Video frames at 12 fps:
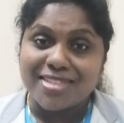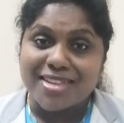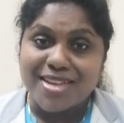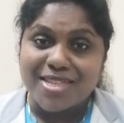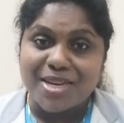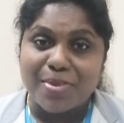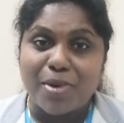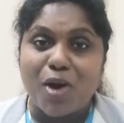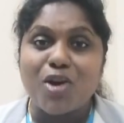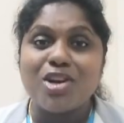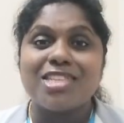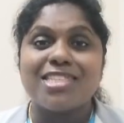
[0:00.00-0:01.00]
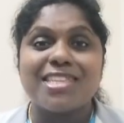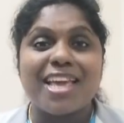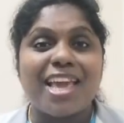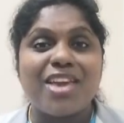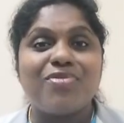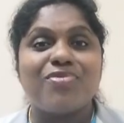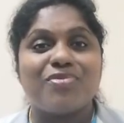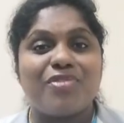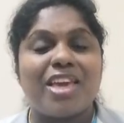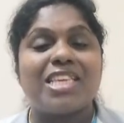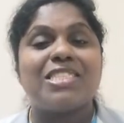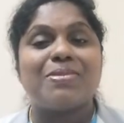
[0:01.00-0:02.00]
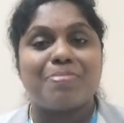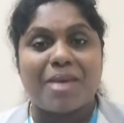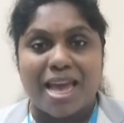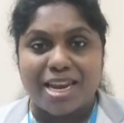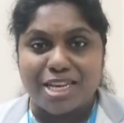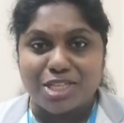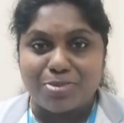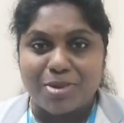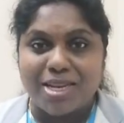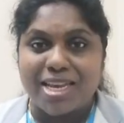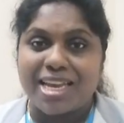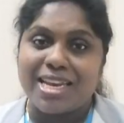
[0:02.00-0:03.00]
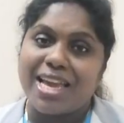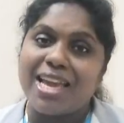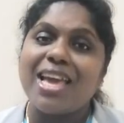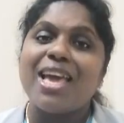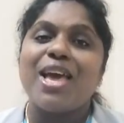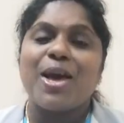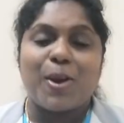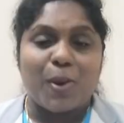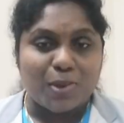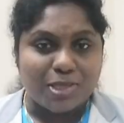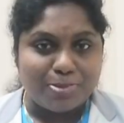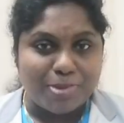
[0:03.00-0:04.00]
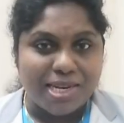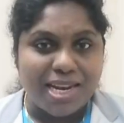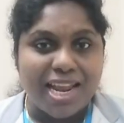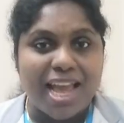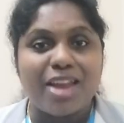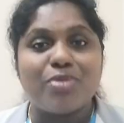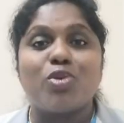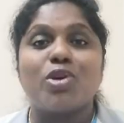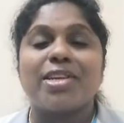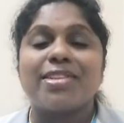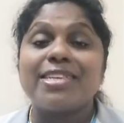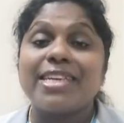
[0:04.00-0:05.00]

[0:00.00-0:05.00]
discussed about safe waste management in a hospital and what are